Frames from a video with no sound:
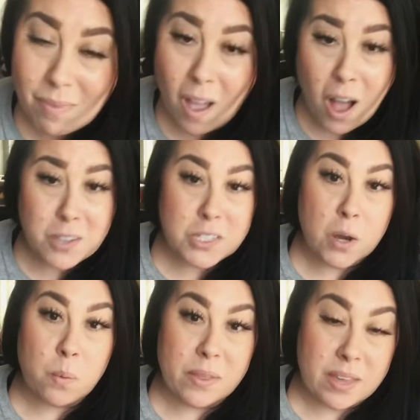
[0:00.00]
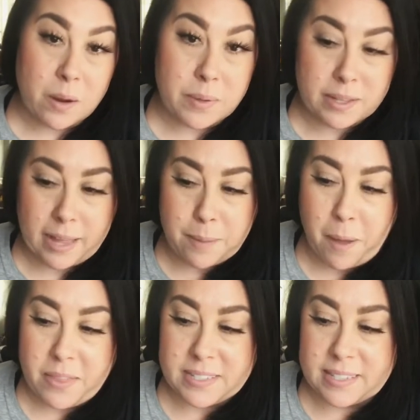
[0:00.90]
also, one thing I really like about
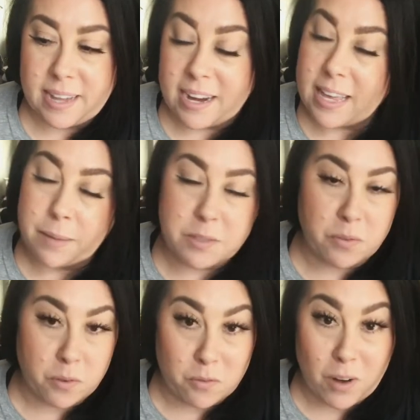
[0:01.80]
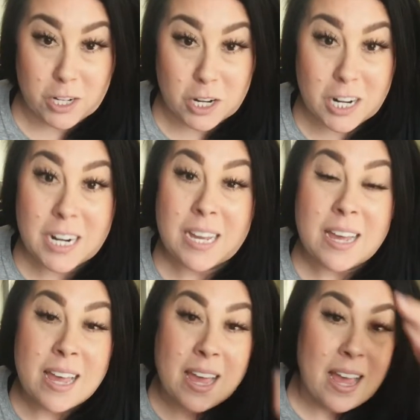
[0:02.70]
this is that it keeps the food fresher.
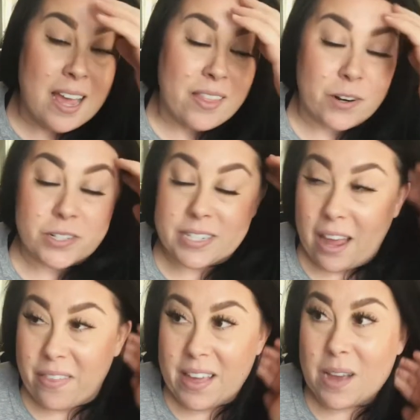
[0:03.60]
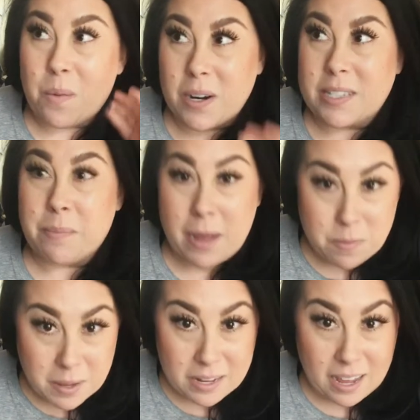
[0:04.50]
There's nothing worse, in my
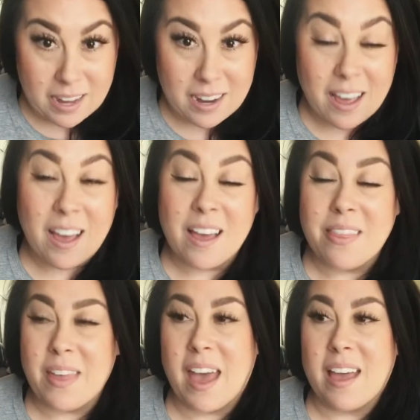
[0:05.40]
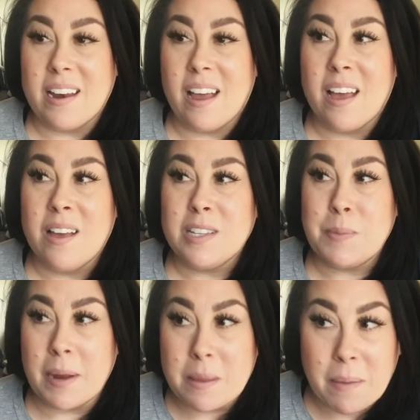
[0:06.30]
opinion, than
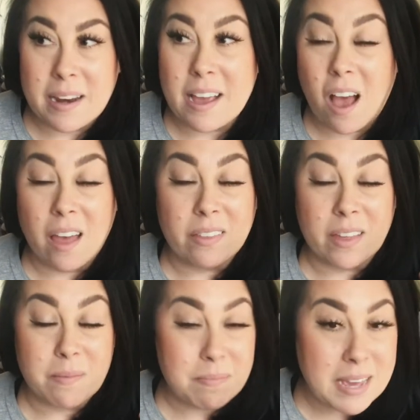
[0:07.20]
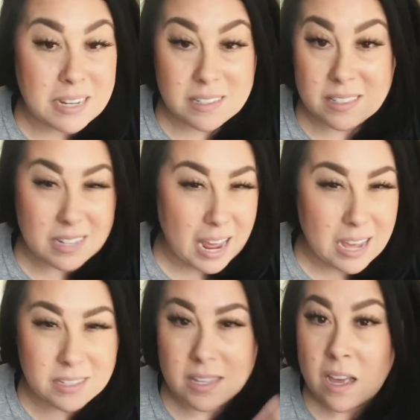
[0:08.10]
spending money on like meat,
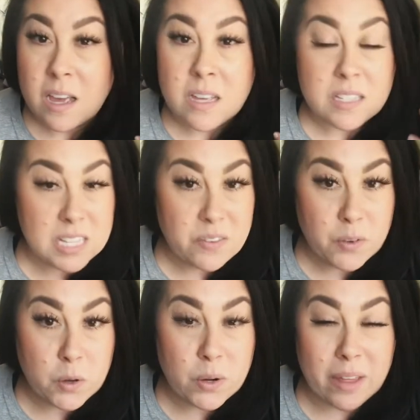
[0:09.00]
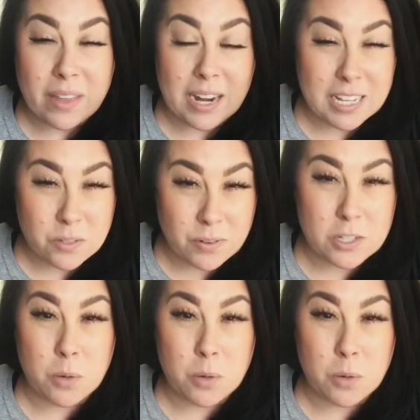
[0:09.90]
steaks, seafood, and then it gets freezer